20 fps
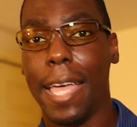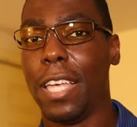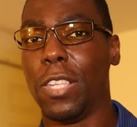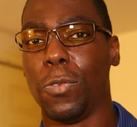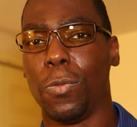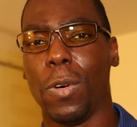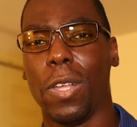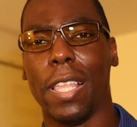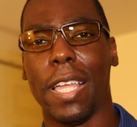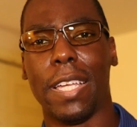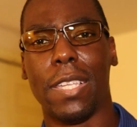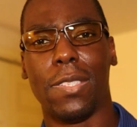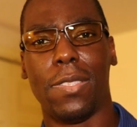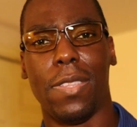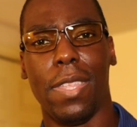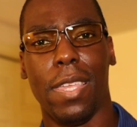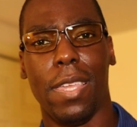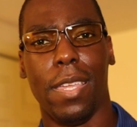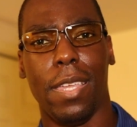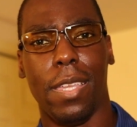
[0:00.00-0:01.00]
as well as
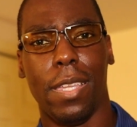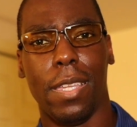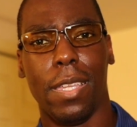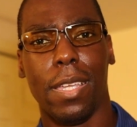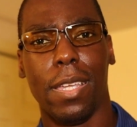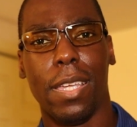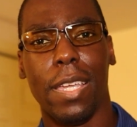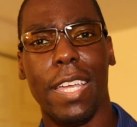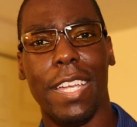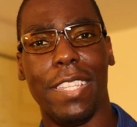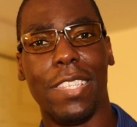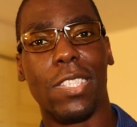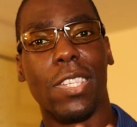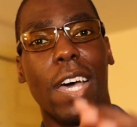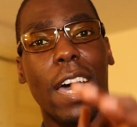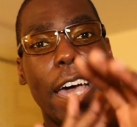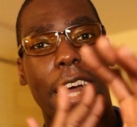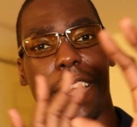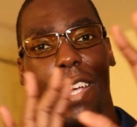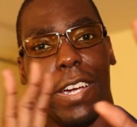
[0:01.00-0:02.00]
the
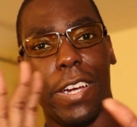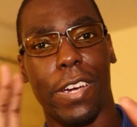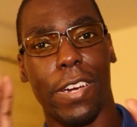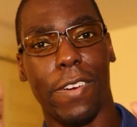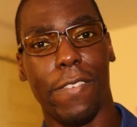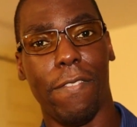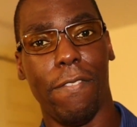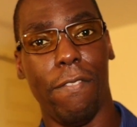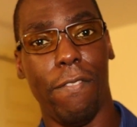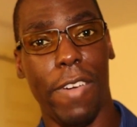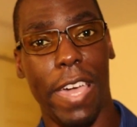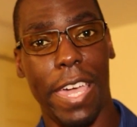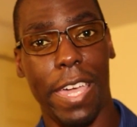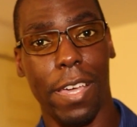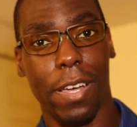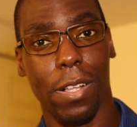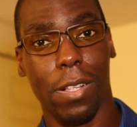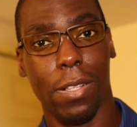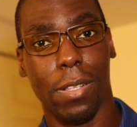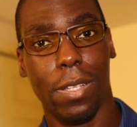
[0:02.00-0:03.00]
entire
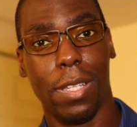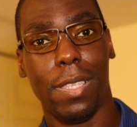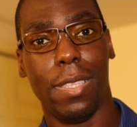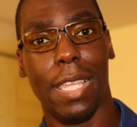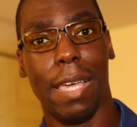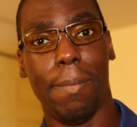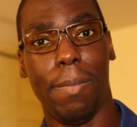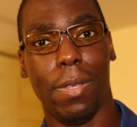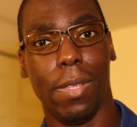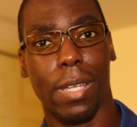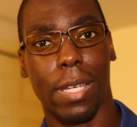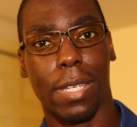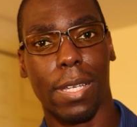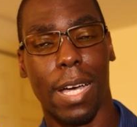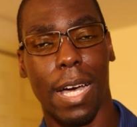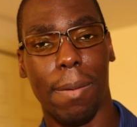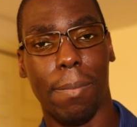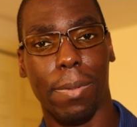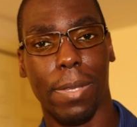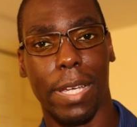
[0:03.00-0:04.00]
Veil Nebula
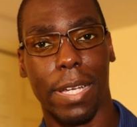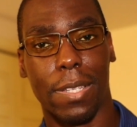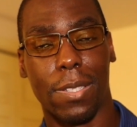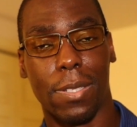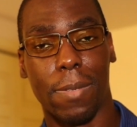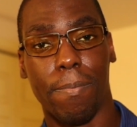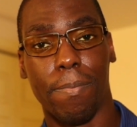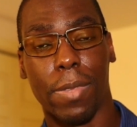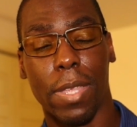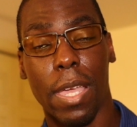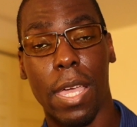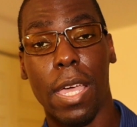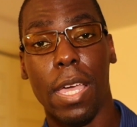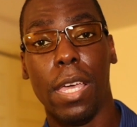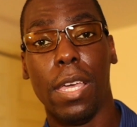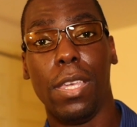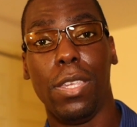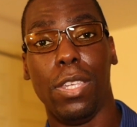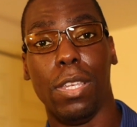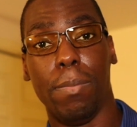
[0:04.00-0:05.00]
complex,
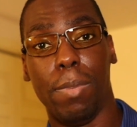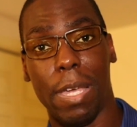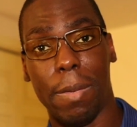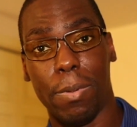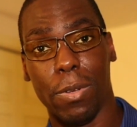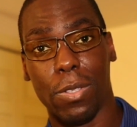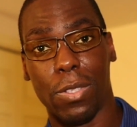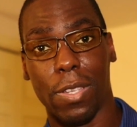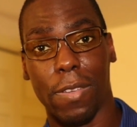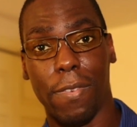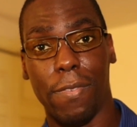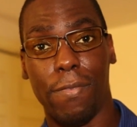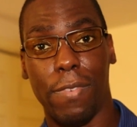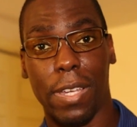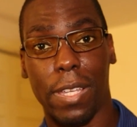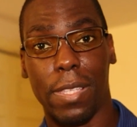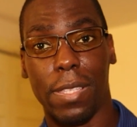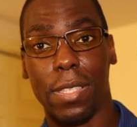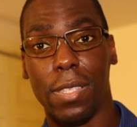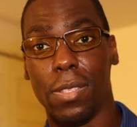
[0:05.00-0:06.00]
you'll be able to
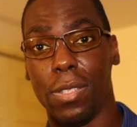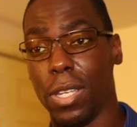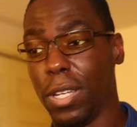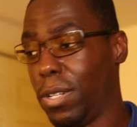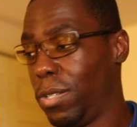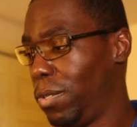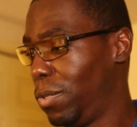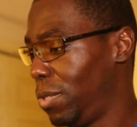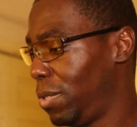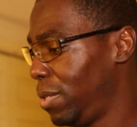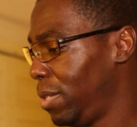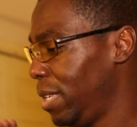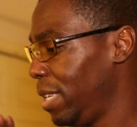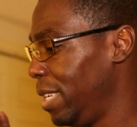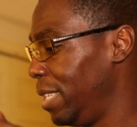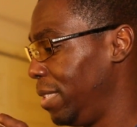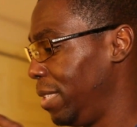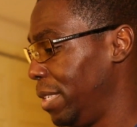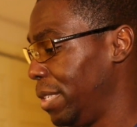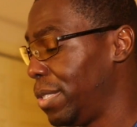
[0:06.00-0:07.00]
fit those
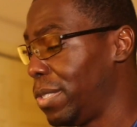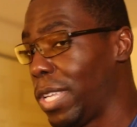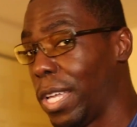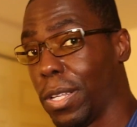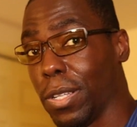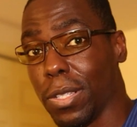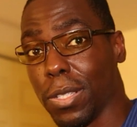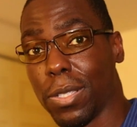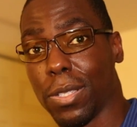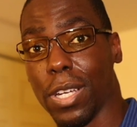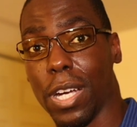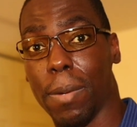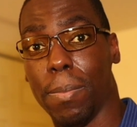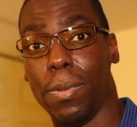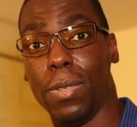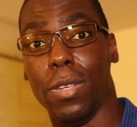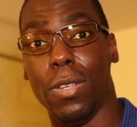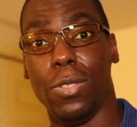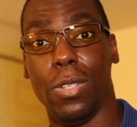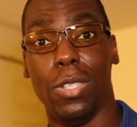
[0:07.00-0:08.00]
in this telescope
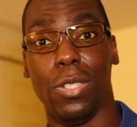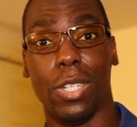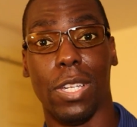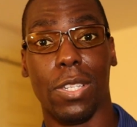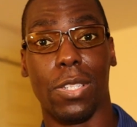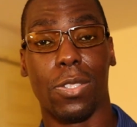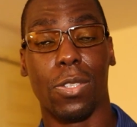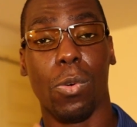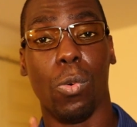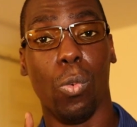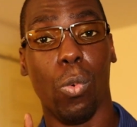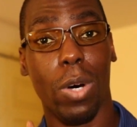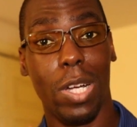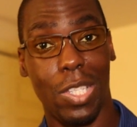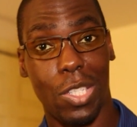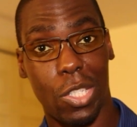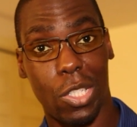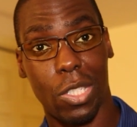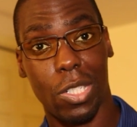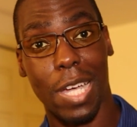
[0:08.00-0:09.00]
using just
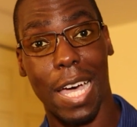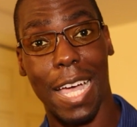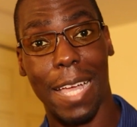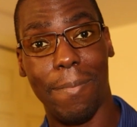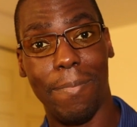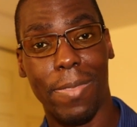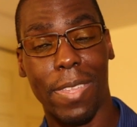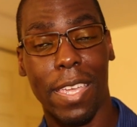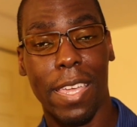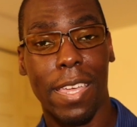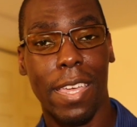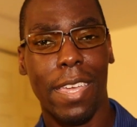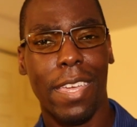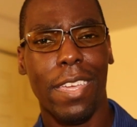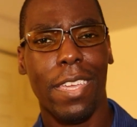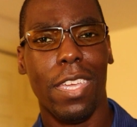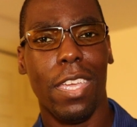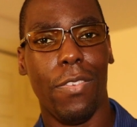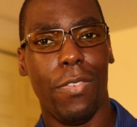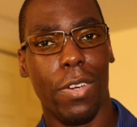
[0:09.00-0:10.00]
one shot
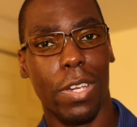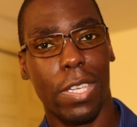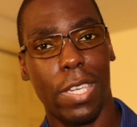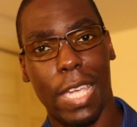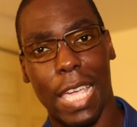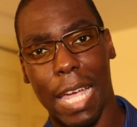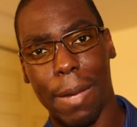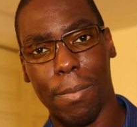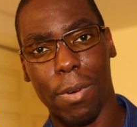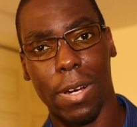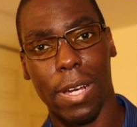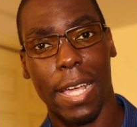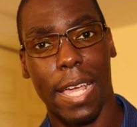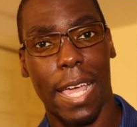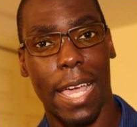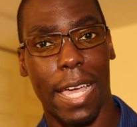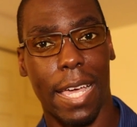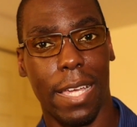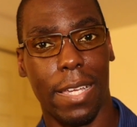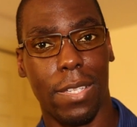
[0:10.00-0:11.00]
if your camera
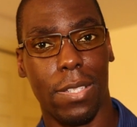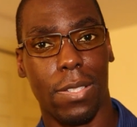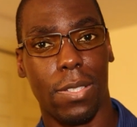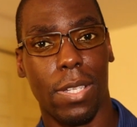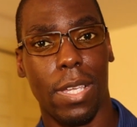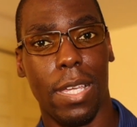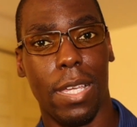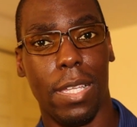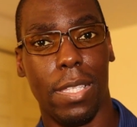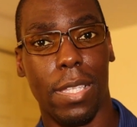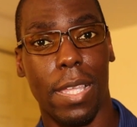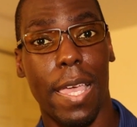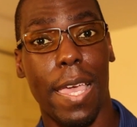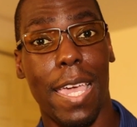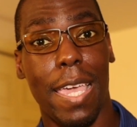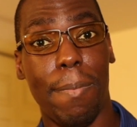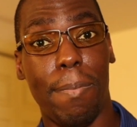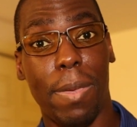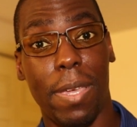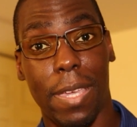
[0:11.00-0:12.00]
has an
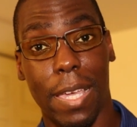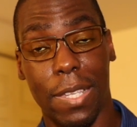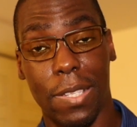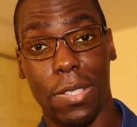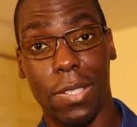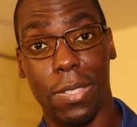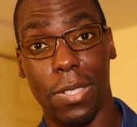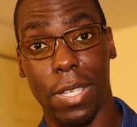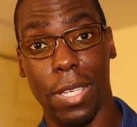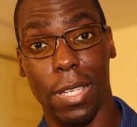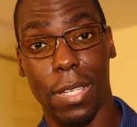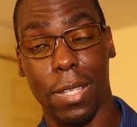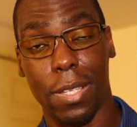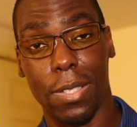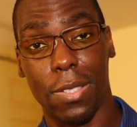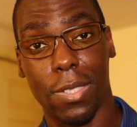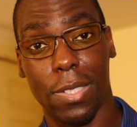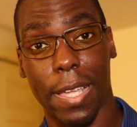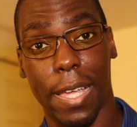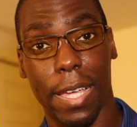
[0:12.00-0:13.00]
APS-C
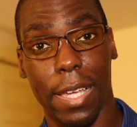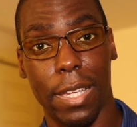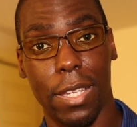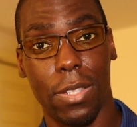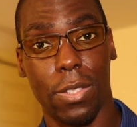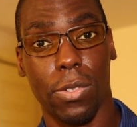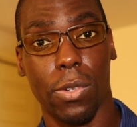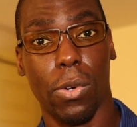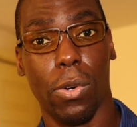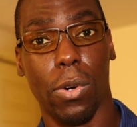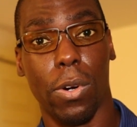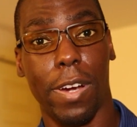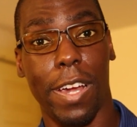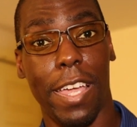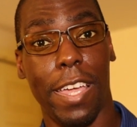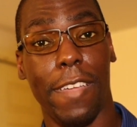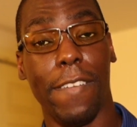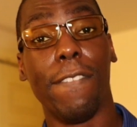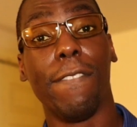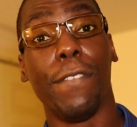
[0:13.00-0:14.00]
size or
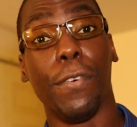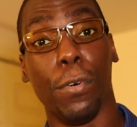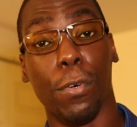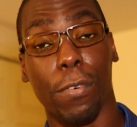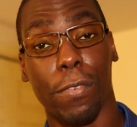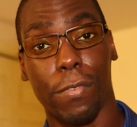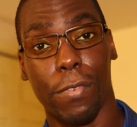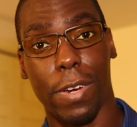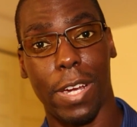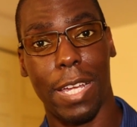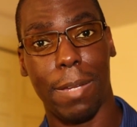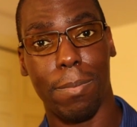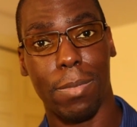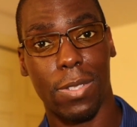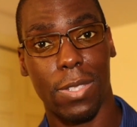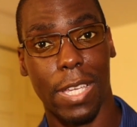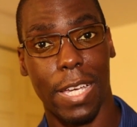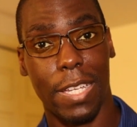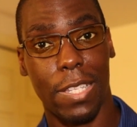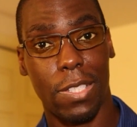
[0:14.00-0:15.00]
a full frame
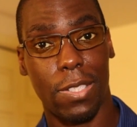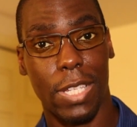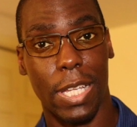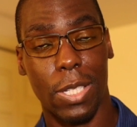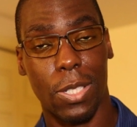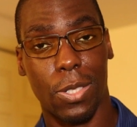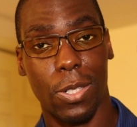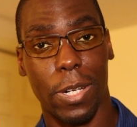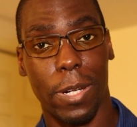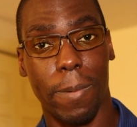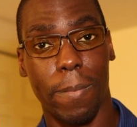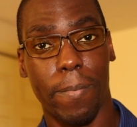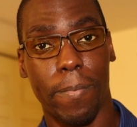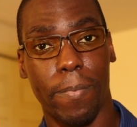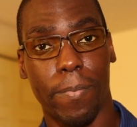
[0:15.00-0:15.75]
size sensor.